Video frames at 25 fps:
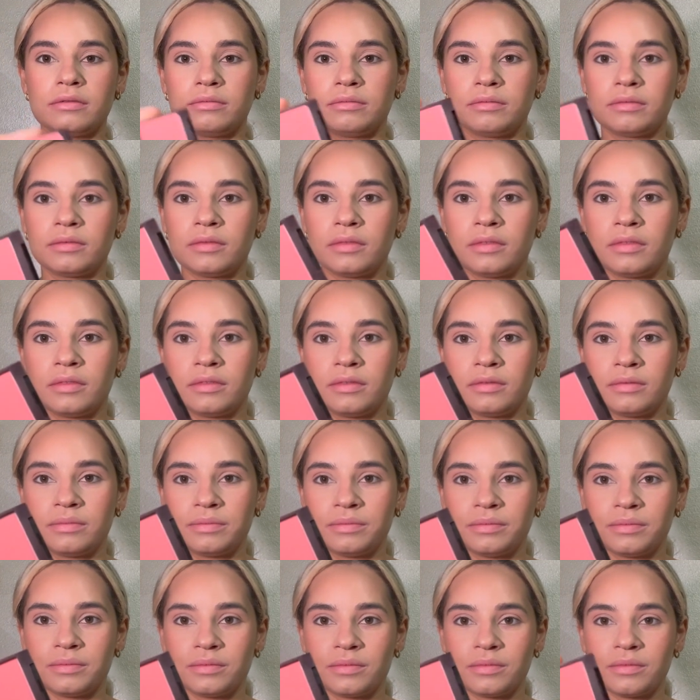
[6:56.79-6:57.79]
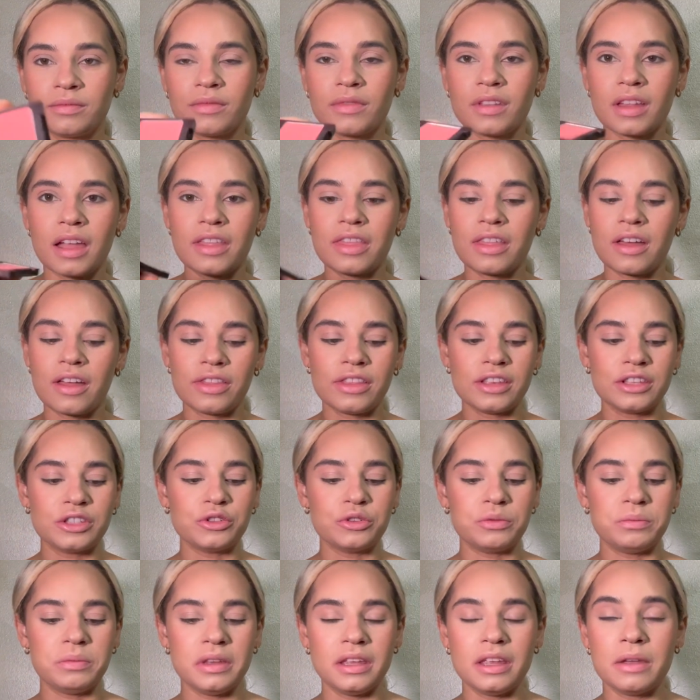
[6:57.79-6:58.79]
I thought this
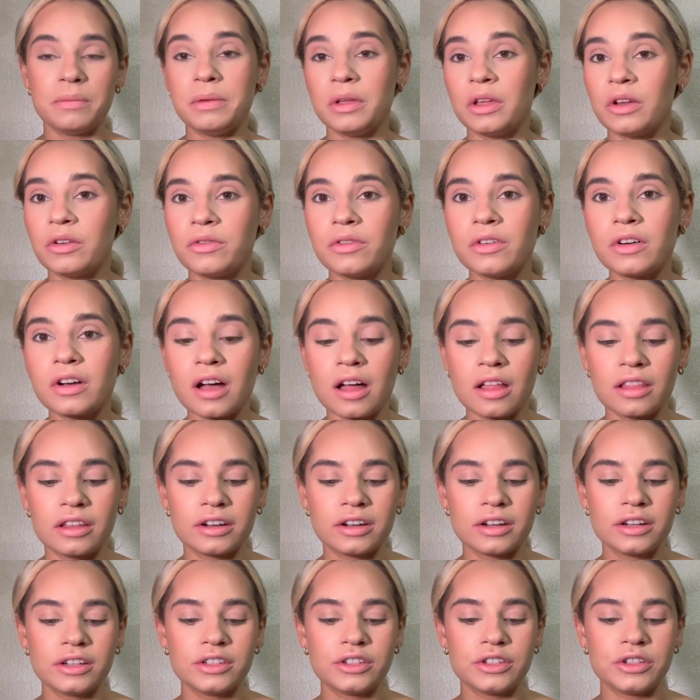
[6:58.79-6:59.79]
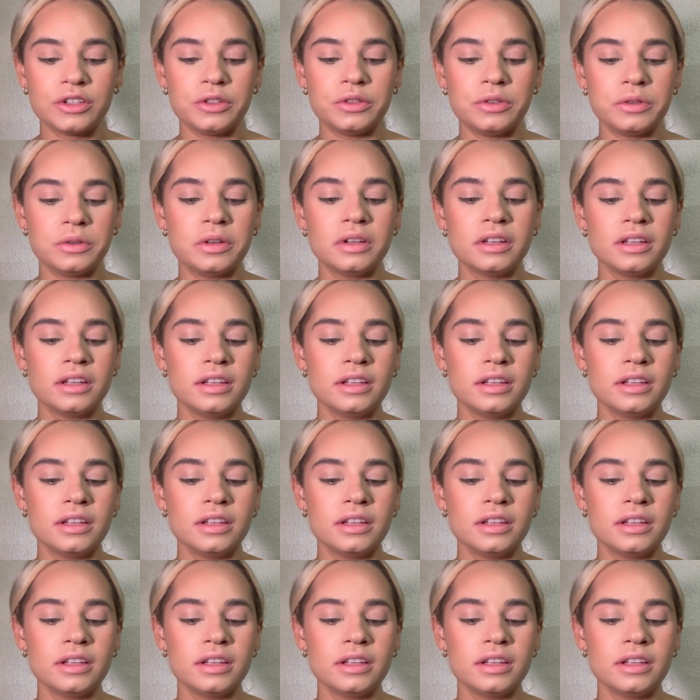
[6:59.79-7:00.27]
would be a beautiful color to